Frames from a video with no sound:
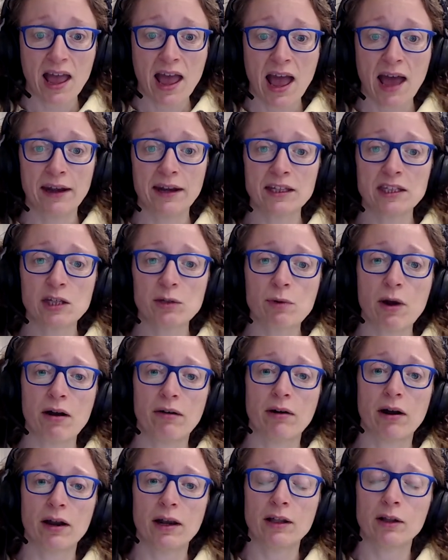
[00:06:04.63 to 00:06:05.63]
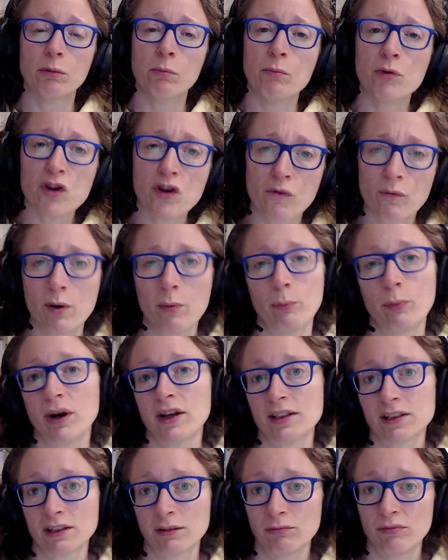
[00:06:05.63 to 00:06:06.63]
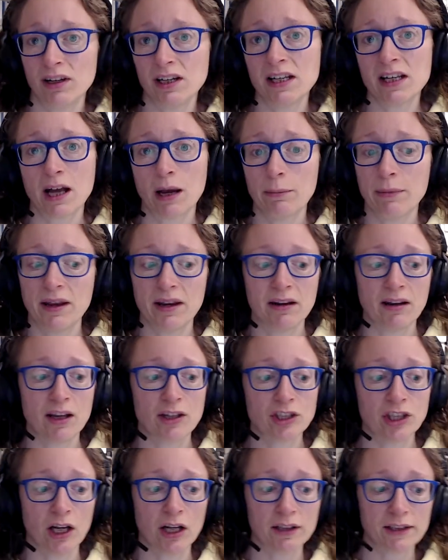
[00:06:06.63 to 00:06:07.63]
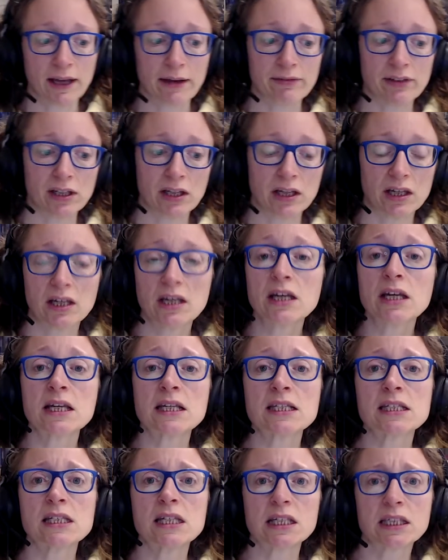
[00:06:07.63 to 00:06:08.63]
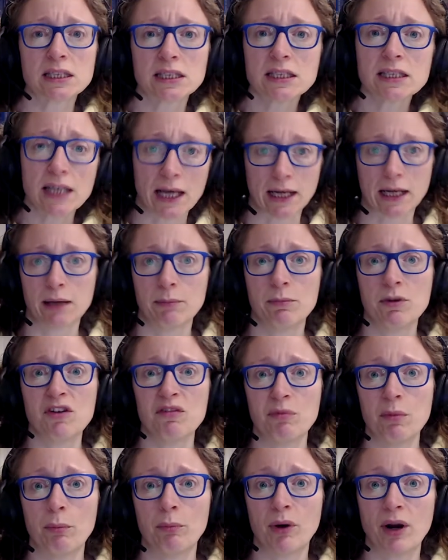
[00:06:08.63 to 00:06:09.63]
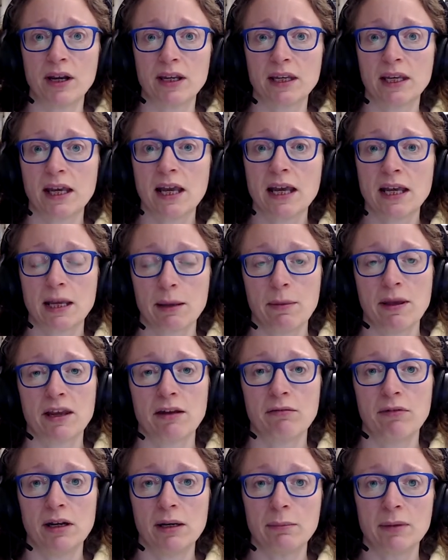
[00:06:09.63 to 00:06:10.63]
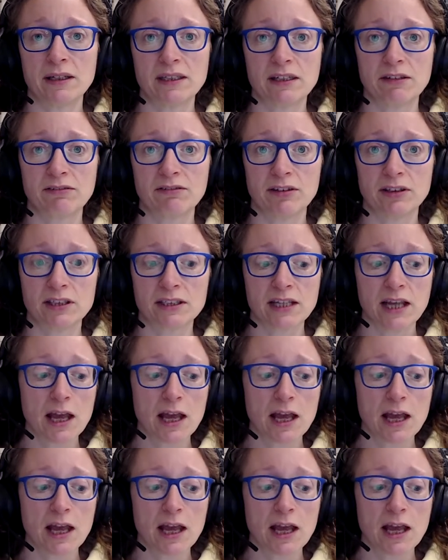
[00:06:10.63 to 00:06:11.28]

And this is where our little movement breaks can really come in. A child having a 60 second movement break can make a really big difference.